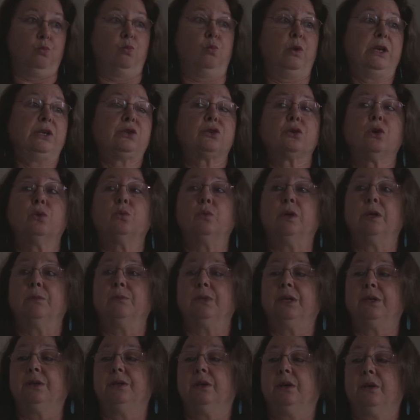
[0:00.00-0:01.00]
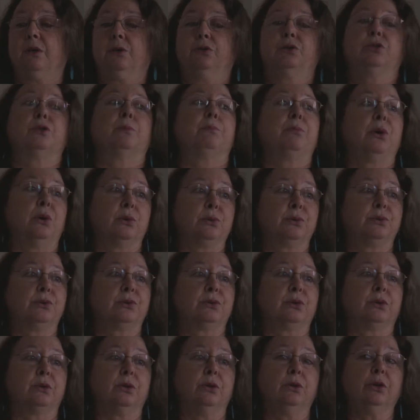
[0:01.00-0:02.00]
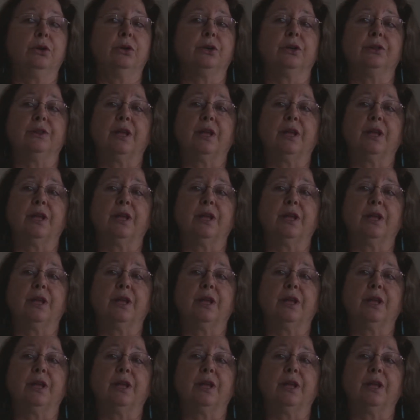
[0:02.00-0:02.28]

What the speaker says: Huichol women are supposed to learn,